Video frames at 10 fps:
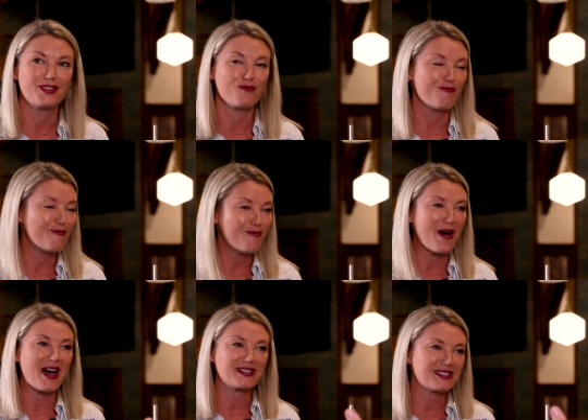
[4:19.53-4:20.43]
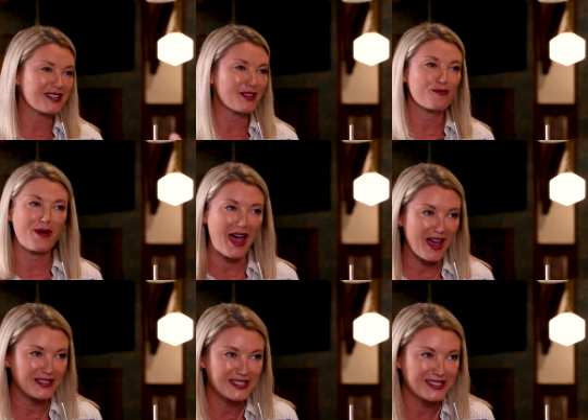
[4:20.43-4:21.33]
the super best active, right? Of the
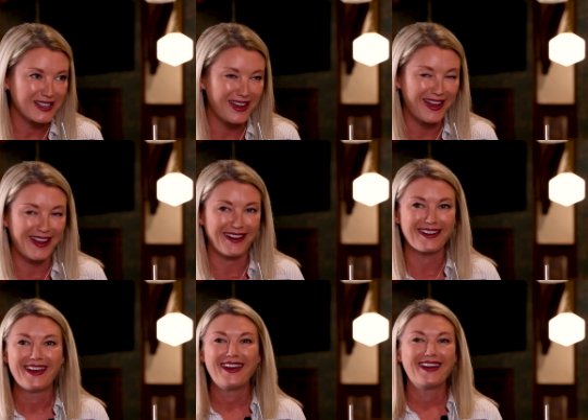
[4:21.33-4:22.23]
best. And,